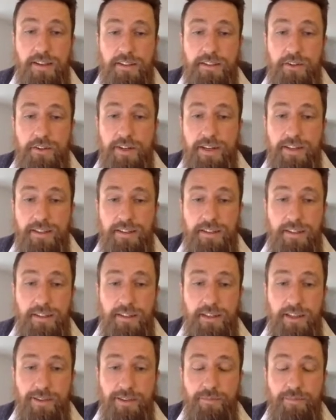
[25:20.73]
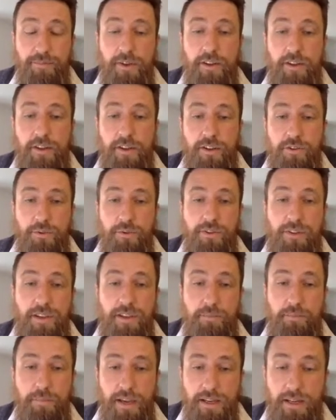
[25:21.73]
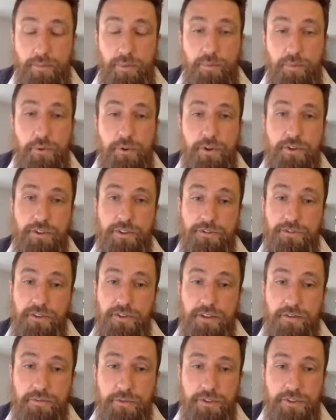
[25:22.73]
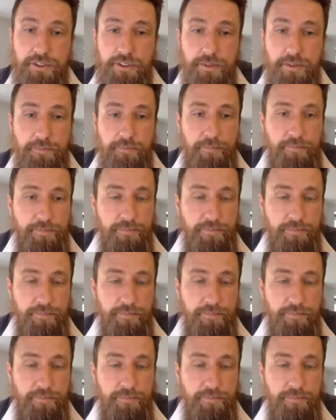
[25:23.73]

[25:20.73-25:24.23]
directly to the backup port of the inverter.